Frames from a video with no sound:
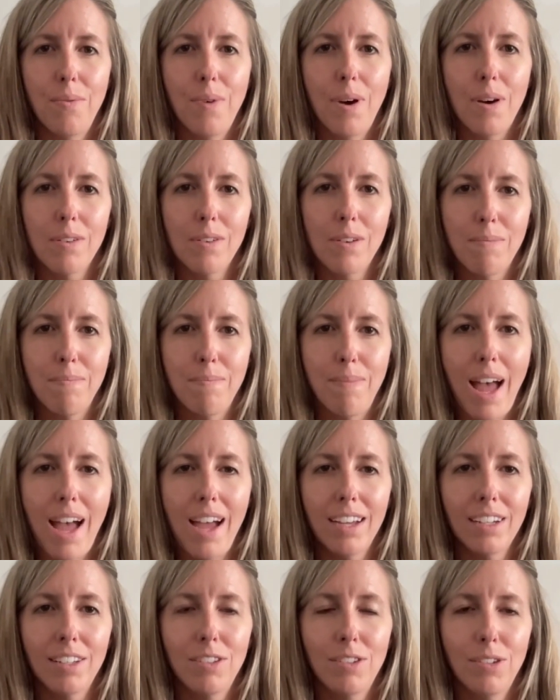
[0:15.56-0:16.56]
welcome
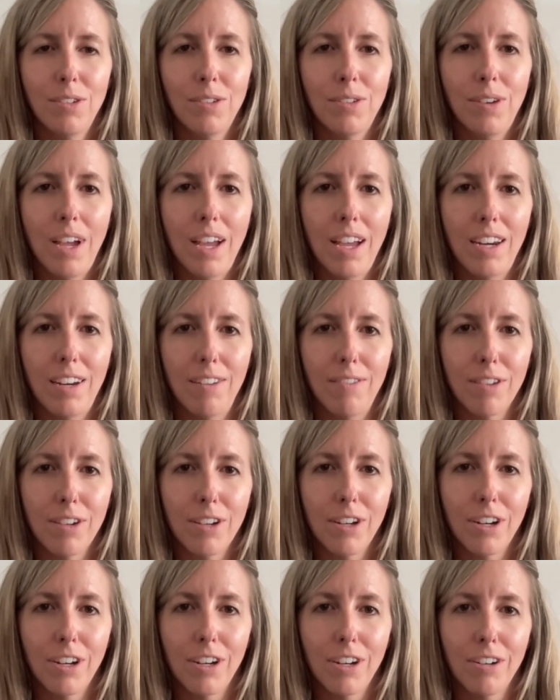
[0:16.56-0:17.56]
back to Ahead of the
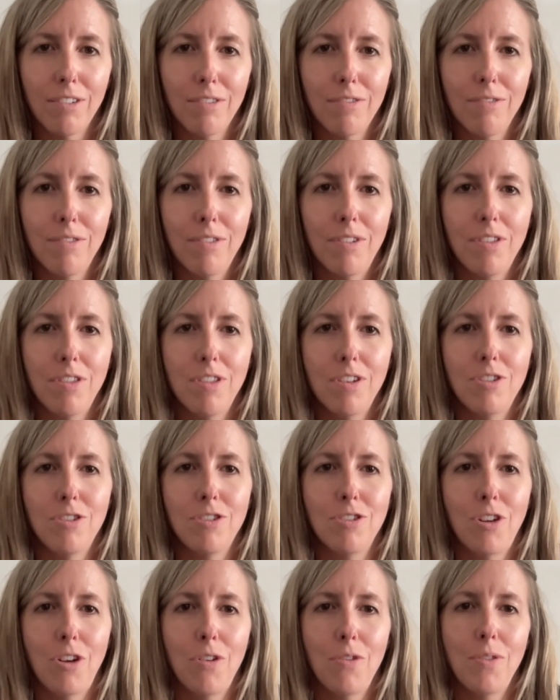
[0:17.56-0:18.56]
Curve, the
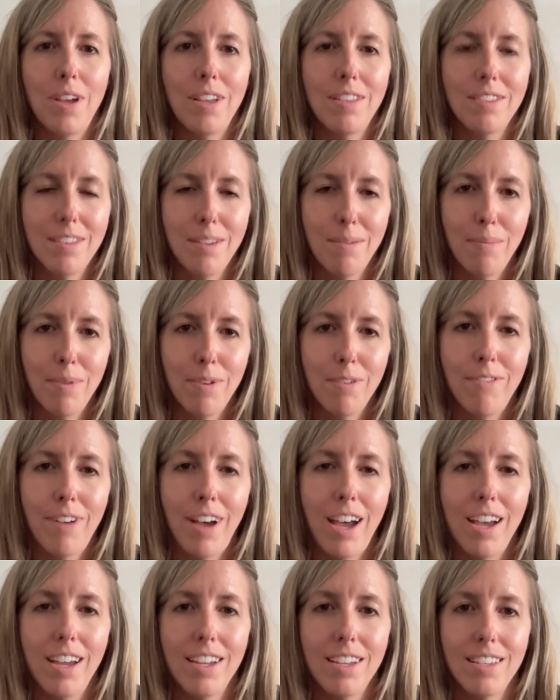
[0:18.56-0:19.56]
show that
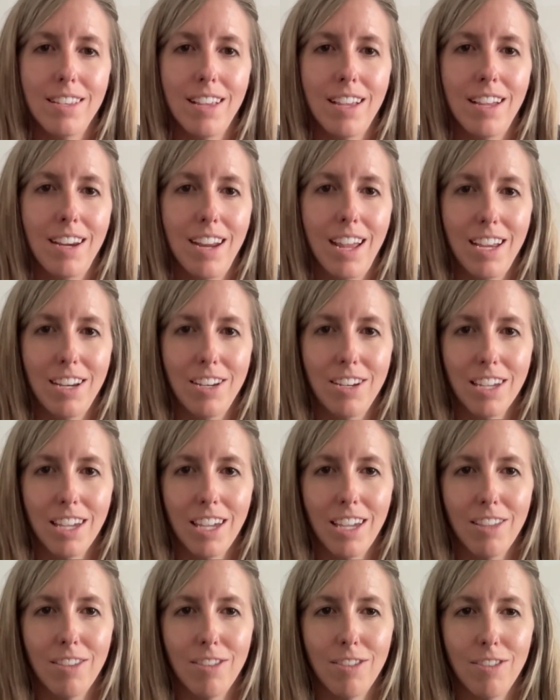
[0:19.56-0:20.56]
simplifies and
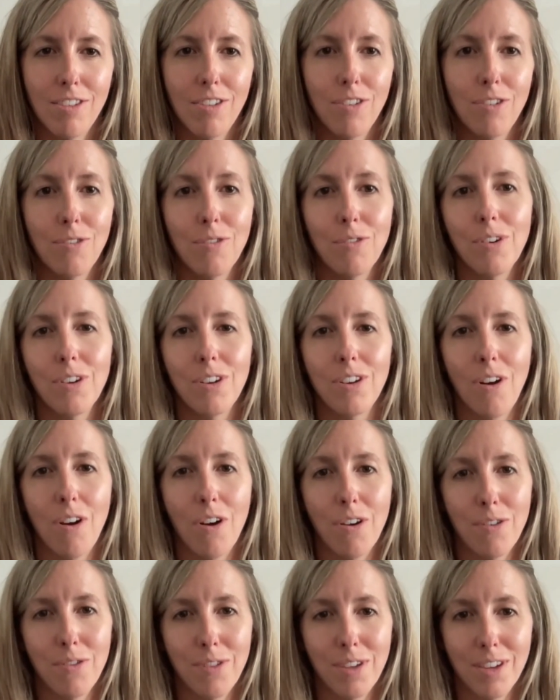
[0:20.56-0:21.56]
educates you on
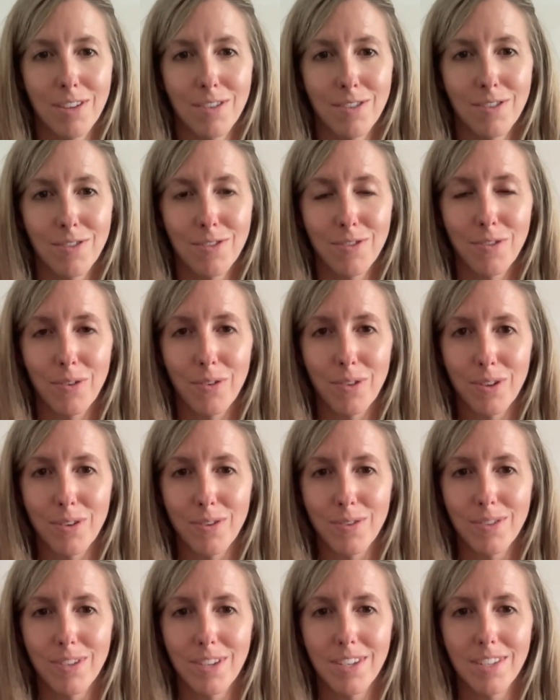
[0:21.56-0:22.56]
all things
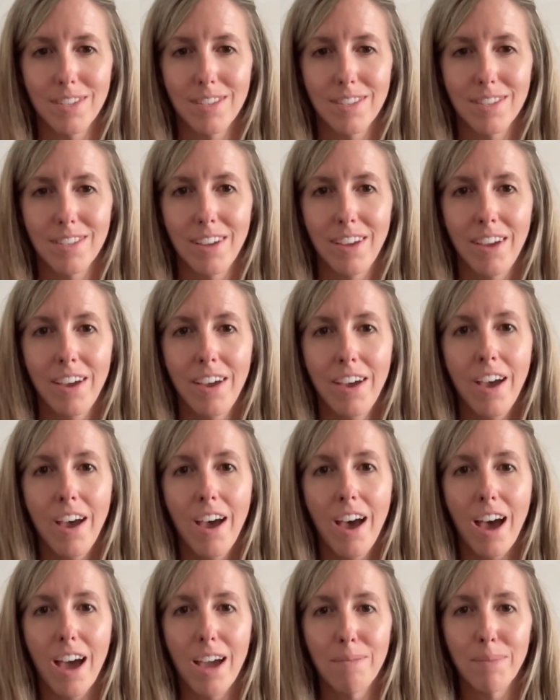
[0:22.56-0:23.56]
scoliosis.
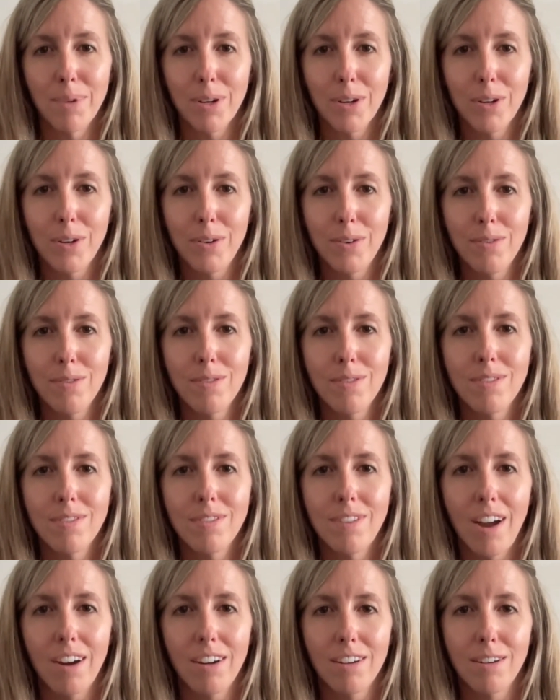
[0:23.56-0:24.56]
I'm your host,
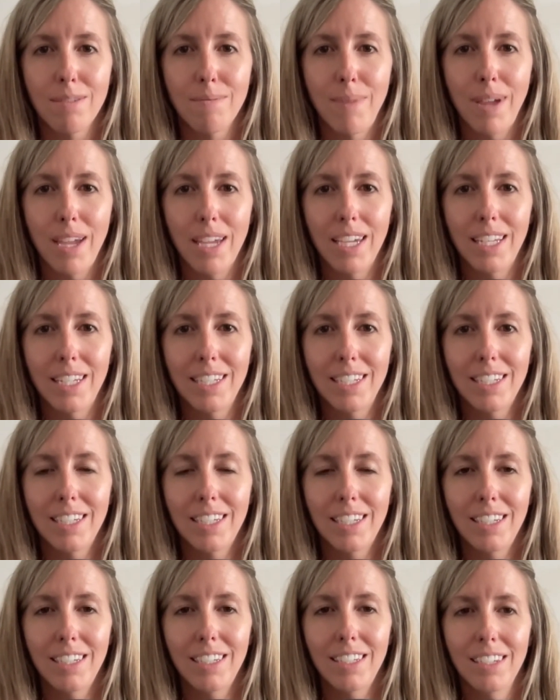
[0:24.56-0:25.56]
Dr. Megan
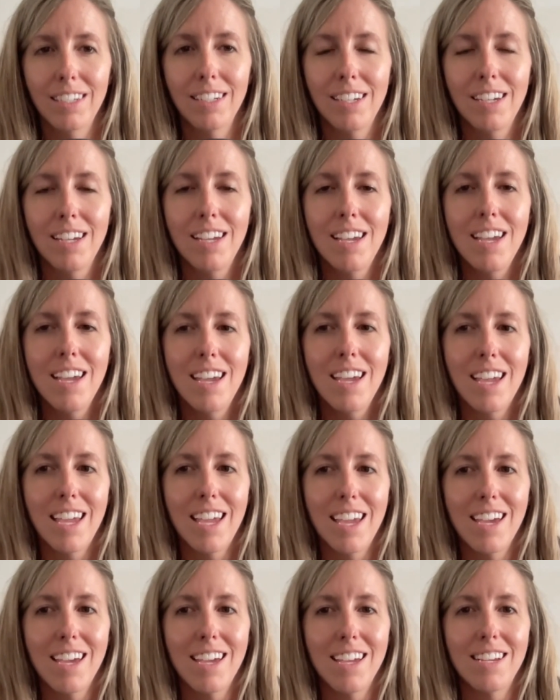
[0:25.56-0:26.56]
Teed,
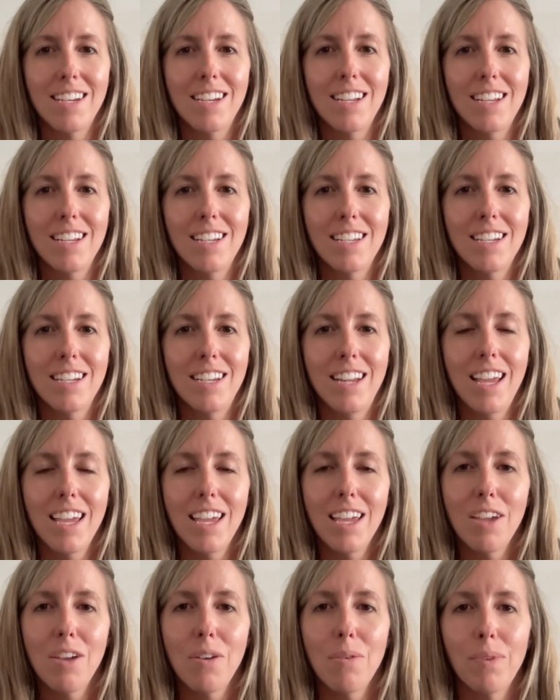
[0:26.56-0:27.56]
and
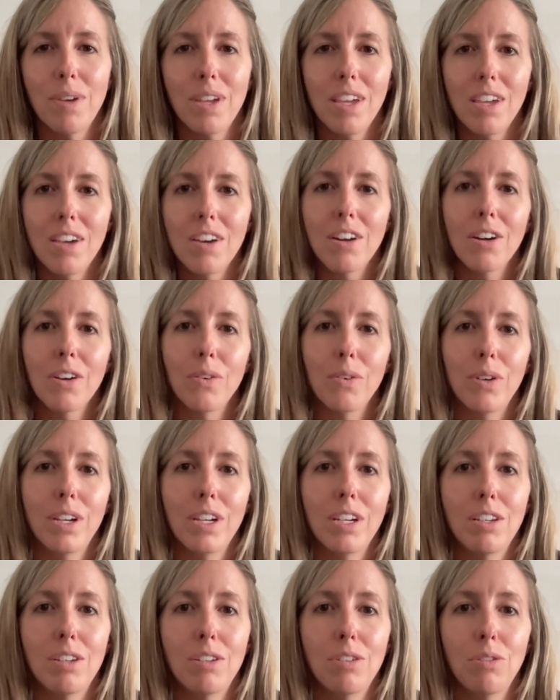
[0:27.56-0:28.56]
today we are
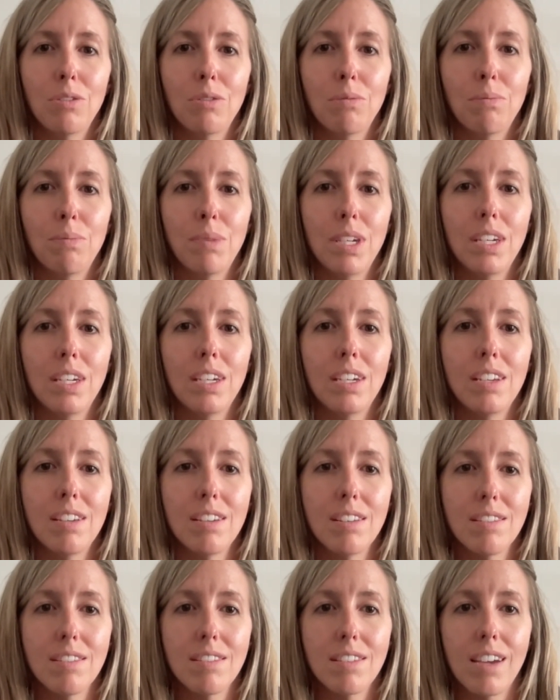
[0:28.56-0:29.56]
going to be
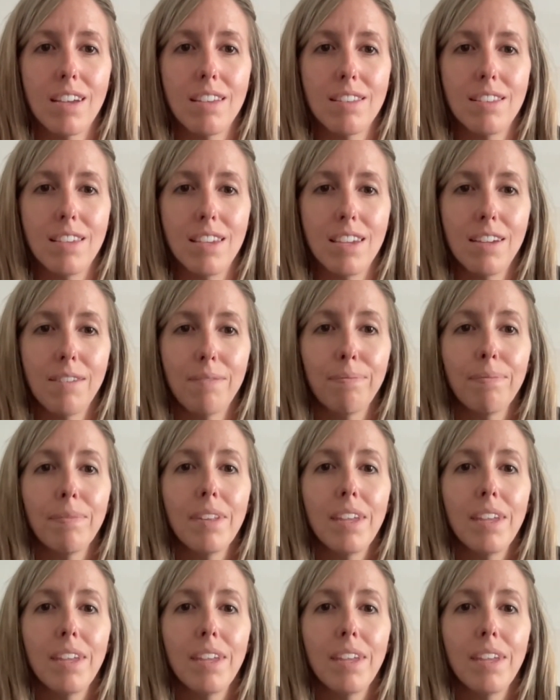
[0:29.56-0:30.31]
discussing